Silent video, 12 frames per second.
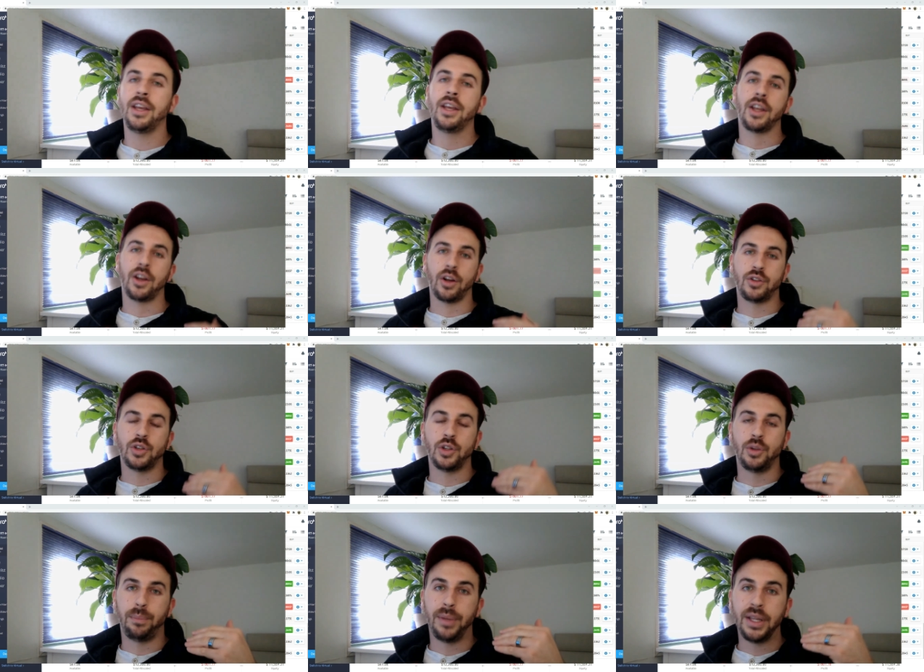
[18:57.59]
you know, to
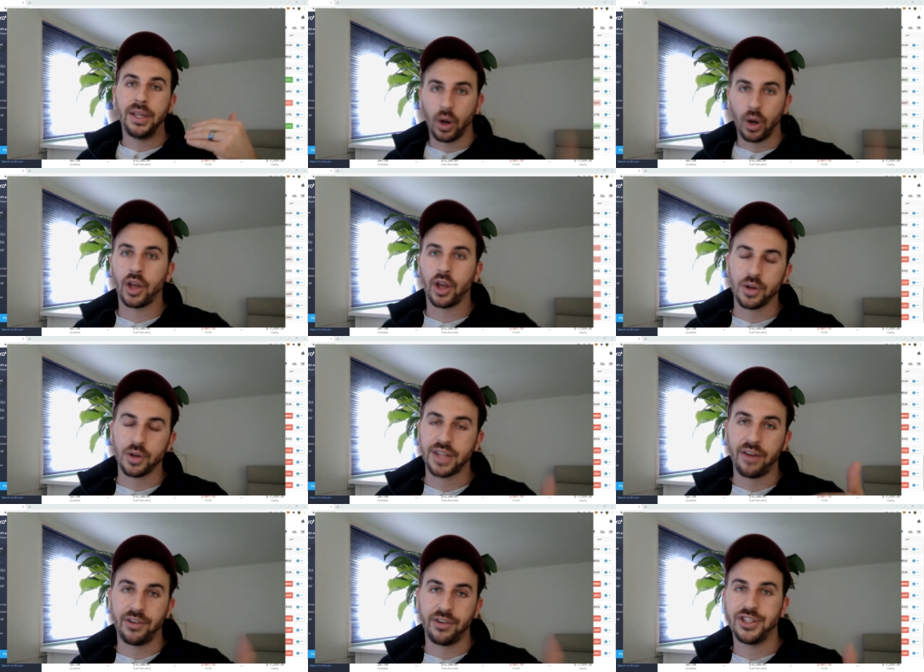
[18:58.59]
be dollar cost
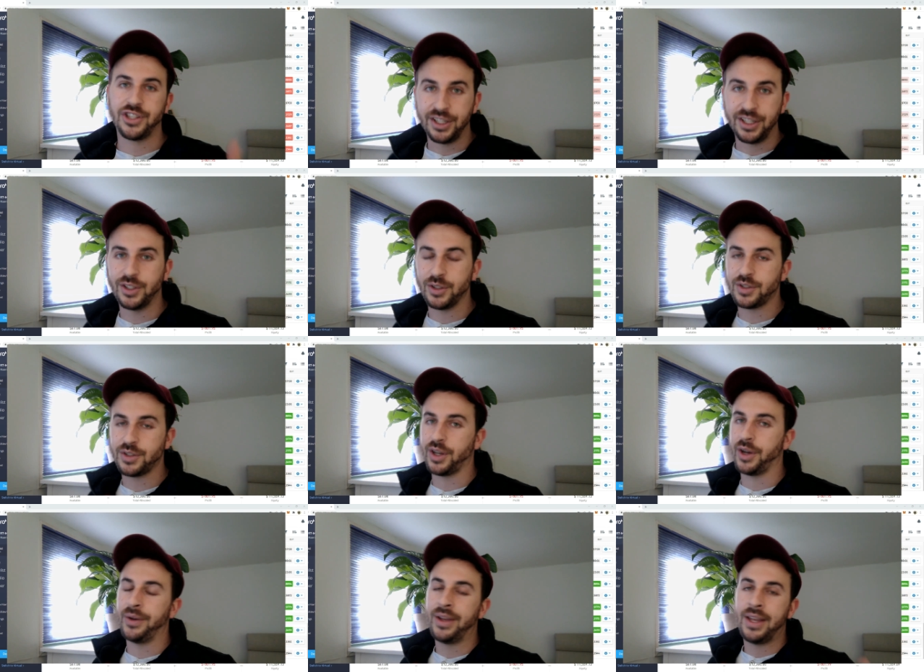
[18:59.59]
averaged into.
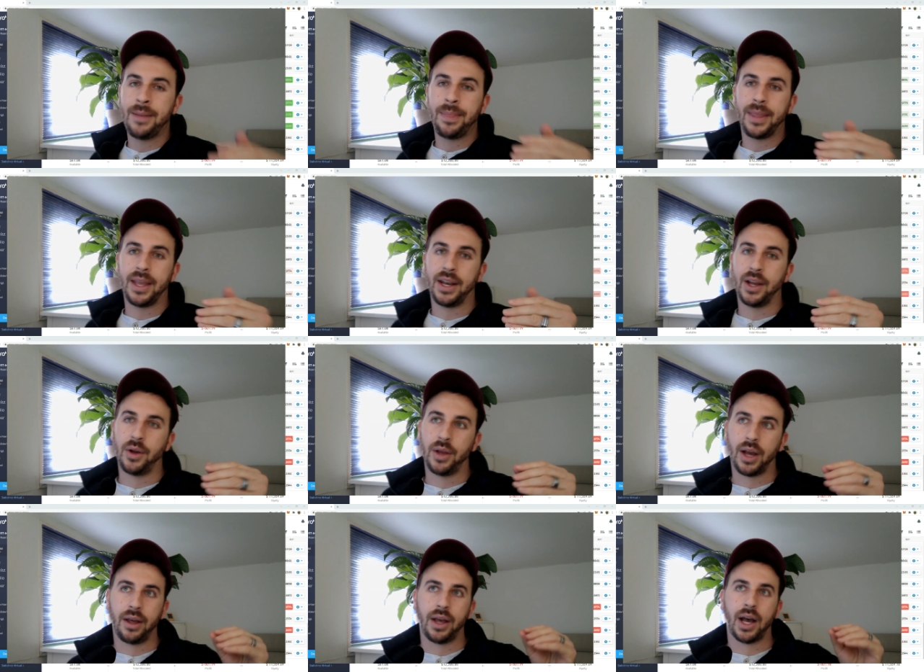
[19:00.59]
So, you know,
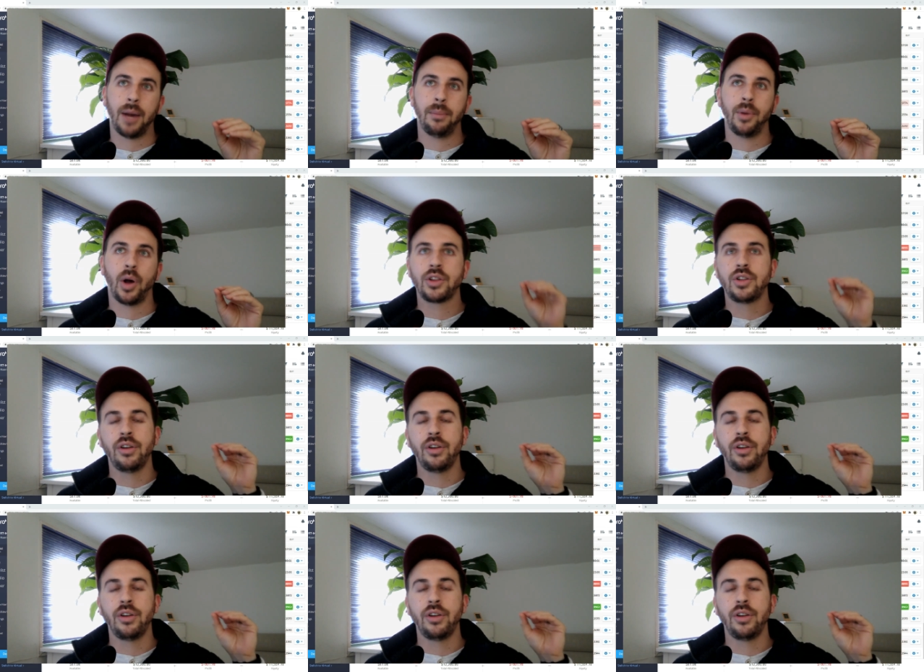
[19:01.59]
I'm not too